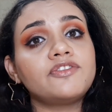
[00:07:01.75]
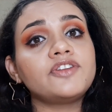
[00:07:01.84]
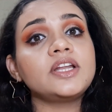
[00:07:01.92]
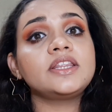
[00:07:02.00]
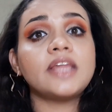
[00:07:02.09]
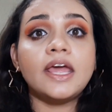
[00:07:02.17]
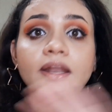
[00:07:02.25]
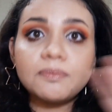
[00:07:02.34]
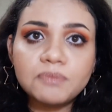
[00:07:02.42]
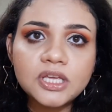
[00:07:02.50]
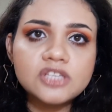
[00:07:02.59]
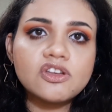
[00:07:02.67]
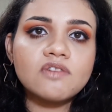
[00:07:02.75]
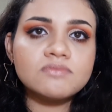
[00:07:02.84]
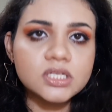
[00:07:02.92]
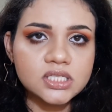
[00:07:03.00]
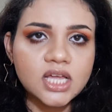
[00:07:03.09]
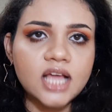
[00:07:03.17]
a different therapies
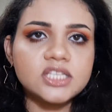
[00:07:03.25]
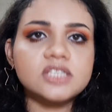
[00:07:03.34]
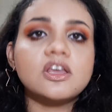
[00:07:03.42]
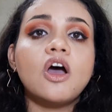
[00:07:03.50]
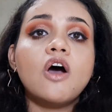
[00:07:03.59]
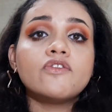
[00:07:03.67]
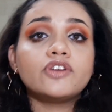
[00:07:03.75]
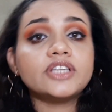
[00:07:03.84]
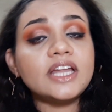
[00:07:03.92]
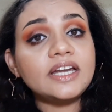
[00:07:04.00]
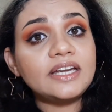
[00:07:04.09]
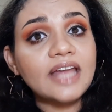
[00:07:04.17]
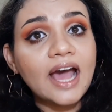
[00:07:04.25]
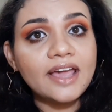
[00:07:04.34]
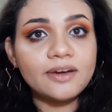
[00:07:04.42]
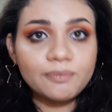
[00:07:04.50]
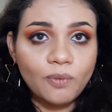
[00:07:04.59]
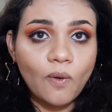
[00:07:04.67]
of massages for the
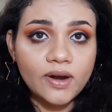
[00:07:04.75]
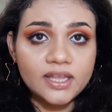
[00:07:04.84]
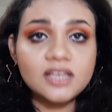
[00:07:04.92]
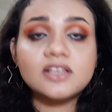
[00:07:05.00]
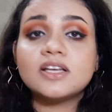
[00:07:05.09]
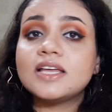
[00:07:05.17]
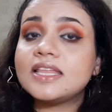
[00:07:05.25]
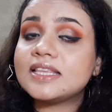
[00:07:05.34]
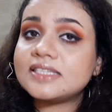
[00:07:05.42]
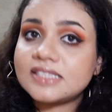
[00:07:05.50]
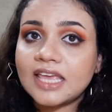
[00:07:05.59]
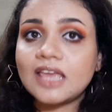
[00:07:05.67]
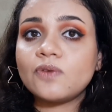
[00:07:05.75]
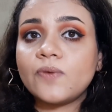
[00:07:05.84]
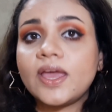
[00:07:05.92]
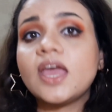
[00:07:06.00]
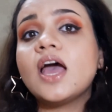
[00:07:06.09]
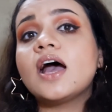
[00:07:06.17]
entire body in the
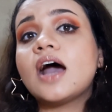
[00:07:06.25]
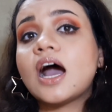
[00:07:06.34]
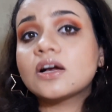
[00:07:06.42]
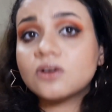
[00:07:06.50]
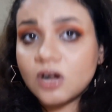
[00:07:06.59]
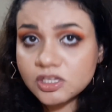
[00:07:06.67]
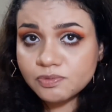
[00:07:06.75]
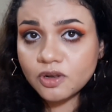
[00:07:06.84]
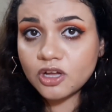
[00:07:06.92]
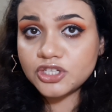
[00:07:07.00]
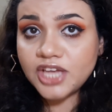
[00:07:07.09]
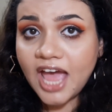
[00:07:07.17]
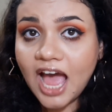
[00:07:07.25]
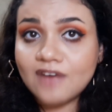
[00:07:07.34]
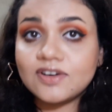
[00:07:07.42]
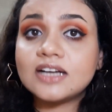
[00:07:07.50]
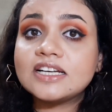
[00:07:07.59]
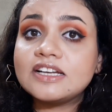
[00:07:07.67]
same way a cosmetology
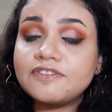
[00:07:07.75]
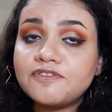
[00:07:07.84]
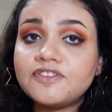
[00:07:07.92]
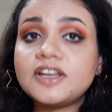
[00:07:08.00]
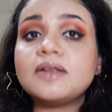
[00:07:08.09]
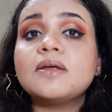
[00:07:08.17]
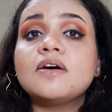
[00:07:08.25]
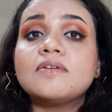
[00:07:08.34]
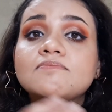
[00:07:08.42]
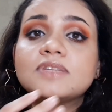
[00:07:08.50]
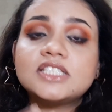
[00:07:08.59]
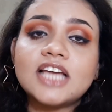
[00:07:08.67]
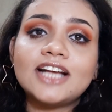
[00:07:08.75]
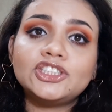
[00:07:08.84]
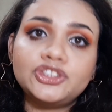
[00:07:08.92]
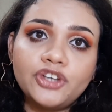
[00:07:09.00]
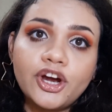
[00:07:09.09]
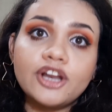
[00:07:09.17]
have a different
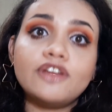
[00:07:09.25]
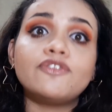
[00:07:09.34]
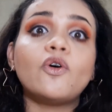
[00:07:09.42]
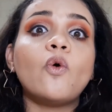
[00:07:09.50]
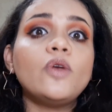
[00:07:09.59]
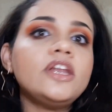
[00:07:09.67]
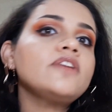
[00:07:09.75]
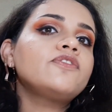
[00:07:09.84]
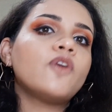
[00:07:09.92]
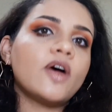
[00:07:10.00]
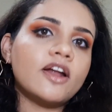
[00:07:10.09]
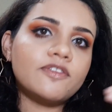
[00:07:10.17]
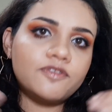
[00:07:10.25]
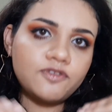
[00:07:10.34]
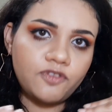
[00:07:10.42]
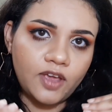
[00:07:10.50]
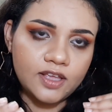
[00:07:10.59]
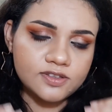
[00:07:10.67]
massage theory only for our
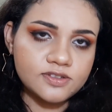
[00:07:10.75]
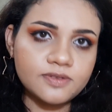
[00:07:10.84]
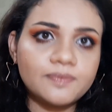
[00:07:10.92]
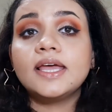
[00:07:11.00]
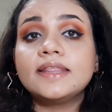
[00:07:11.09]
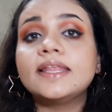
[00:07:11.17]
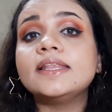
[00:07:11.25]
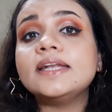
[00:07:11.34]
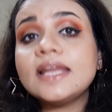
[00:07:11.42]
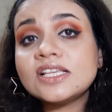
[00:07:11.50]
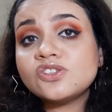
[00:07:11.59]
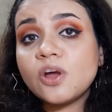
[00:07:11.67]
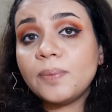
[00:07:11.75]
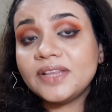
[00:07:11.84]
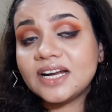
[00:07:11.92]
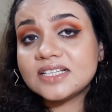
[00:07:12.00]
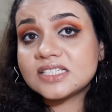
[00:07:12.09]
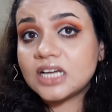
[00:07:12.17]
face. Then the next
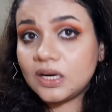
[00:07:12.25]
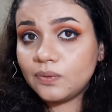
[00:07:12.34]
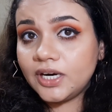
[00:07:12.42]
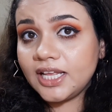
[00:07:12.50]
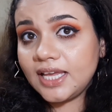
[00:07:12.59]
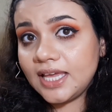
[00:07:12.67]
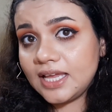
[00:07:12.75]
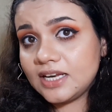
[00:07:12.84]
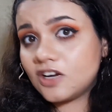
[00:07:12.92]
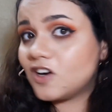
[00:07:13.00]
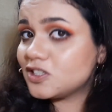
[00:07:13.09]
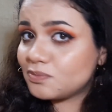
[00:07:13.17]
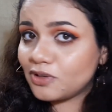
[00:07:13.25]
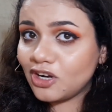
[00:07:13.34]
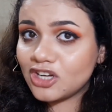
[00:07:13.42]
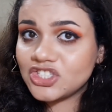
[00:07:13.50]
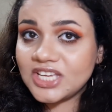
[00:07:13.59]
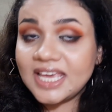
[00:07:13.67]
topic that is covered in
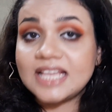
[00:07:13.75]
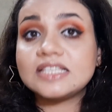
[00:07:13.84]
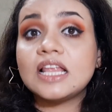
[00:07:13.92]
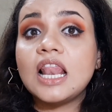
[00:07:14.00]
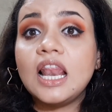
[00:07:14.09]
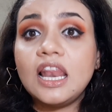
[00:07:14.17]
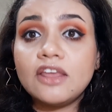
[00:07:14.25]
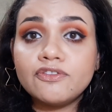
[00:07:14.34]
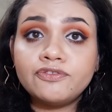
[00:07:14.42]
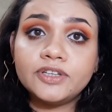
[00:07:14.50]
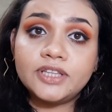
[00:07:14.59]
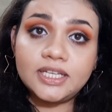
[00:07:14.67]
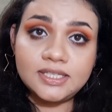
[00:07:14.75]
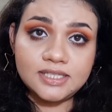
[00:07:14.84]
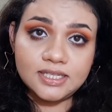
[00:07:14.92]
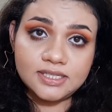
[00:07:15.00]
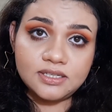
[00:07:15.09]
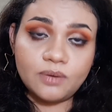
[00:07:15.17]
cosmetology is lymphatic
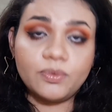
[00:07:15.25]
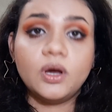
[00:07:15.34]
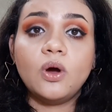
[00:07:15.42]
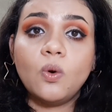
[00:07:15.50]
system.